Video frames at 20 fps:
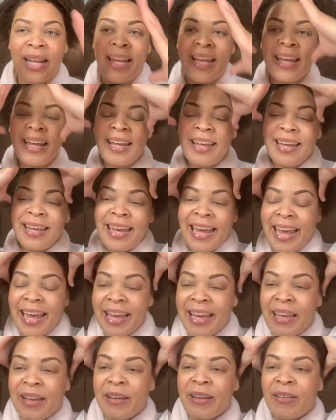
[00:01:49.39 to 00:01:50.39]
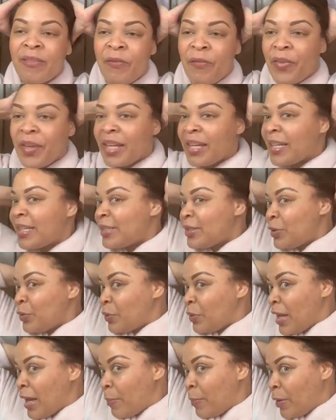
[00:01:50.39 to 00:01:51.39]
It can fit into
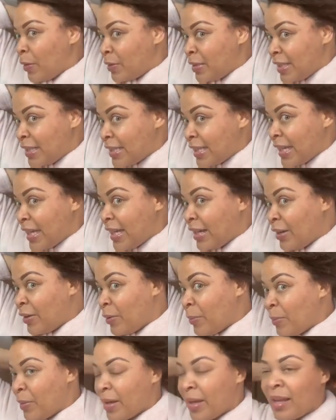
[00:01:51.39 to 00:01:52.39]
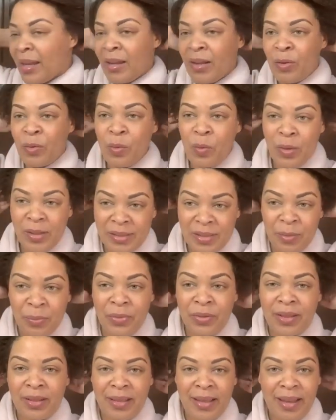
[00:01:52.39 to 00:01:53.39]
a ponytail, but who wants to
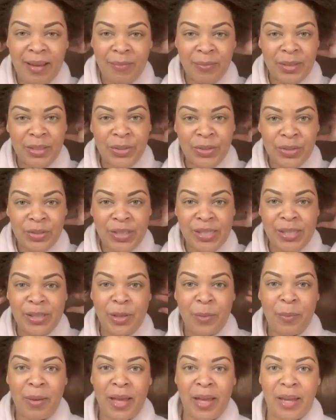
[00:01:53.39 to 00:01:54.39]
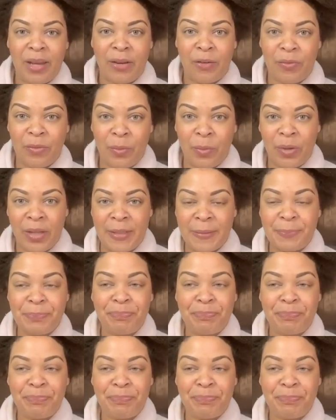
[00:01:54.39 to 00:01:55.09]
put that much stress on my hair for what?